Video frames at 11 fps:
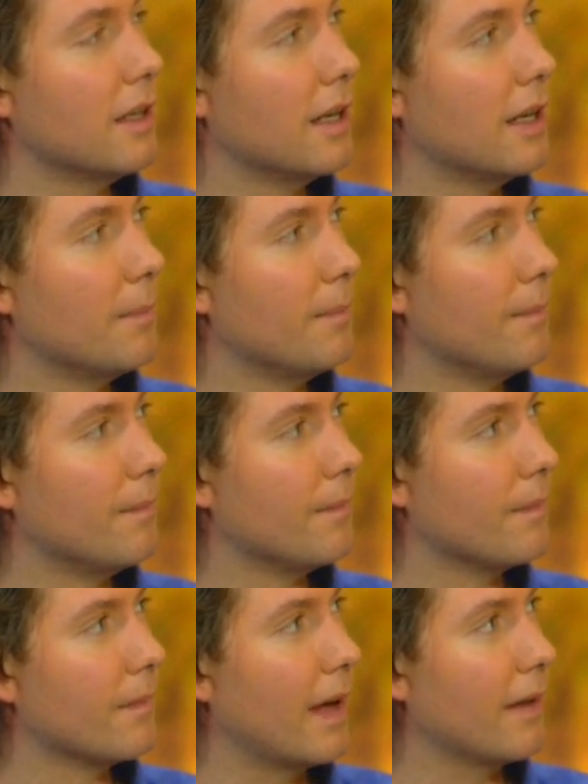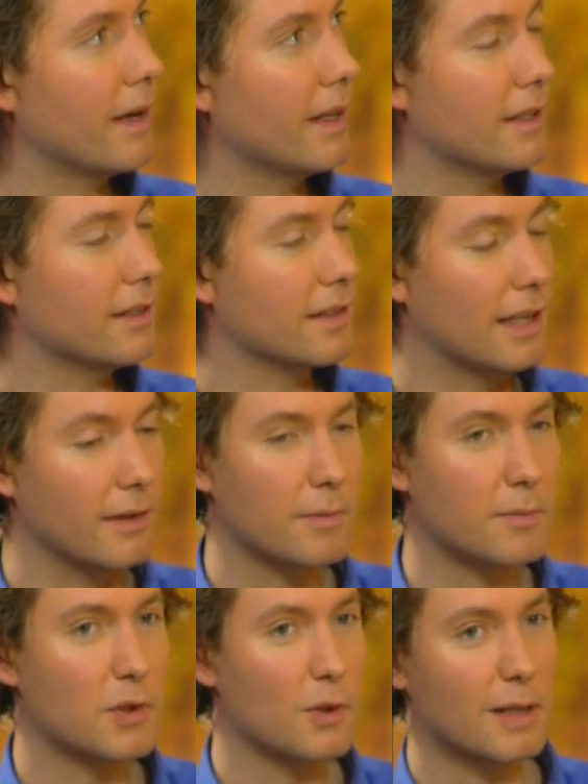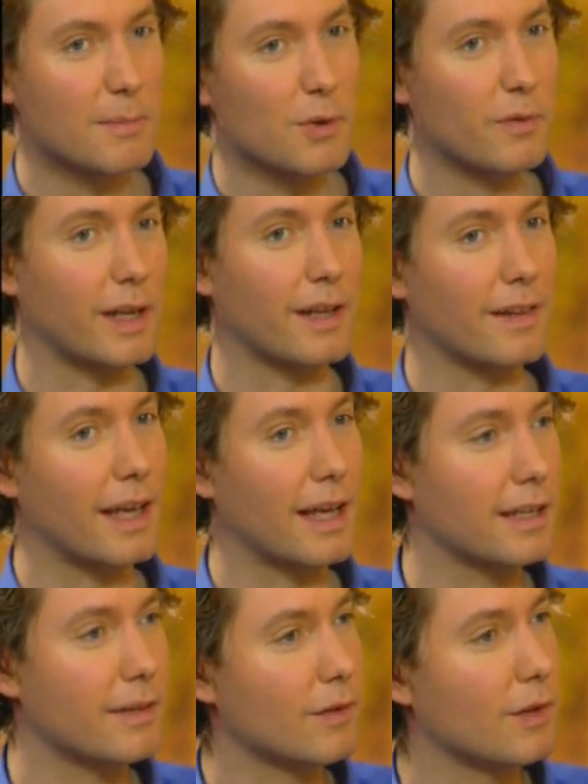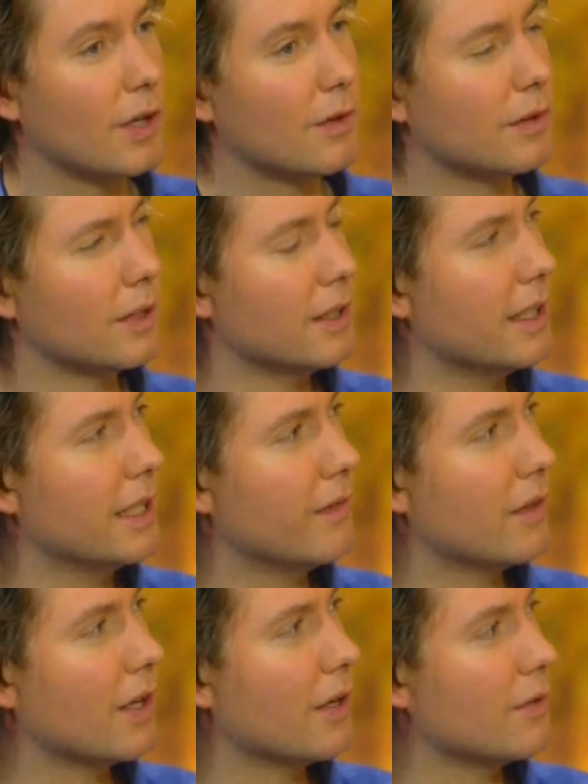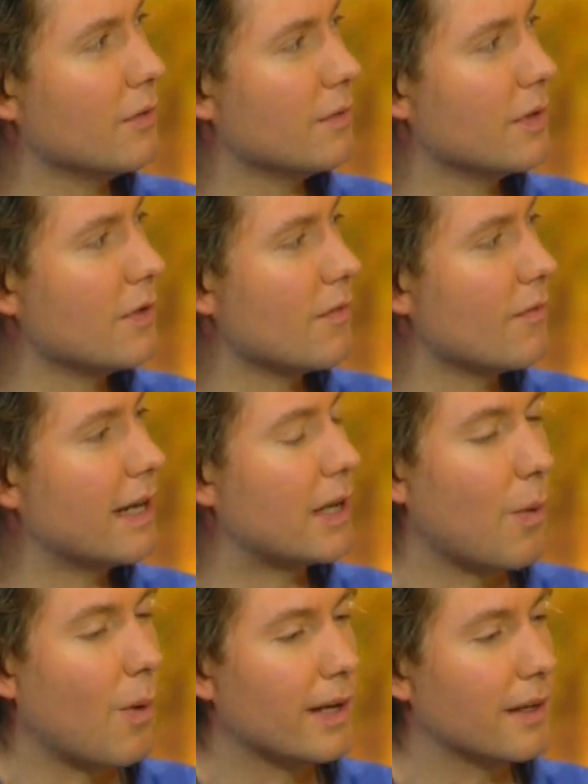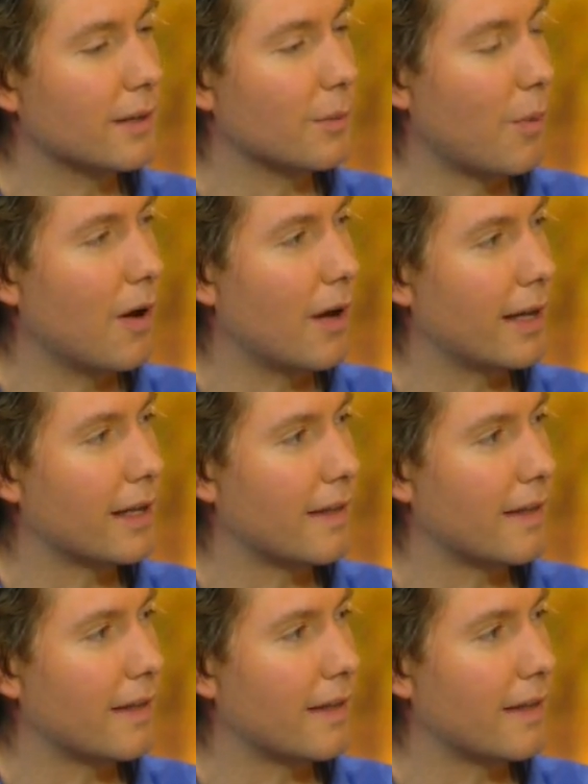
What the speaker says: I found it kind of obscurely moving at the end, even though you didn't really quite know why,